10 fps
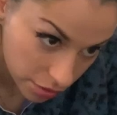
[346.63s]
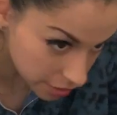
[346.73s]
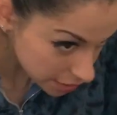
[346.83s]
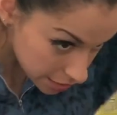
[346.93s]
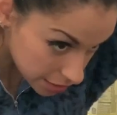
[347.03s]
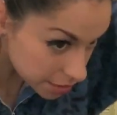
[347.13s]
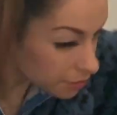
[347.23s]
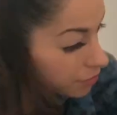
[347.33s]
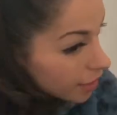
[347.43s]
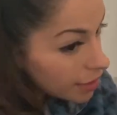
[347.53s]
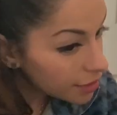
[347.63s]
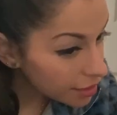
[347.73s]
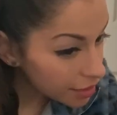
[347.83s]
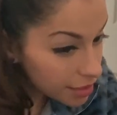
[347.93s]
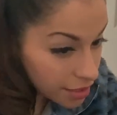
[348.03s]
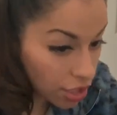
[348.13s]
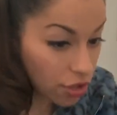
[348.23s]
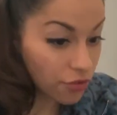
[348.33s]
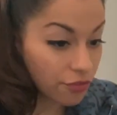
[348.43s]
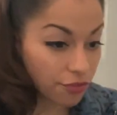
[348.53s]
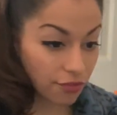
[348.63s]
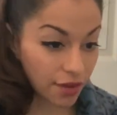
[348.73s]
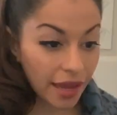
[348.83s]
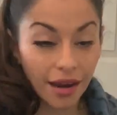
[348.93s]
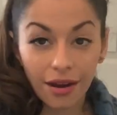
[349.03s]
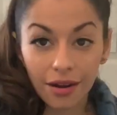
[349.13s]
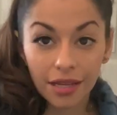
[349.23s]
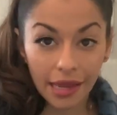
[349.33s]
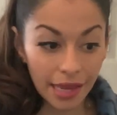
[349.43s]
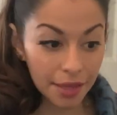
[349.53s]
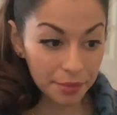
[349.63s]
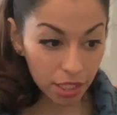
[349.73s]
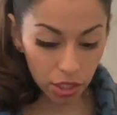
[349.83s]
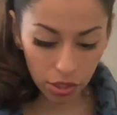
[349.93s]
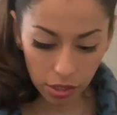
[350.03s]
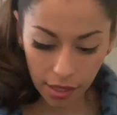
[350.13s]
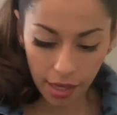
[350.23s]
let's make this a fair game here.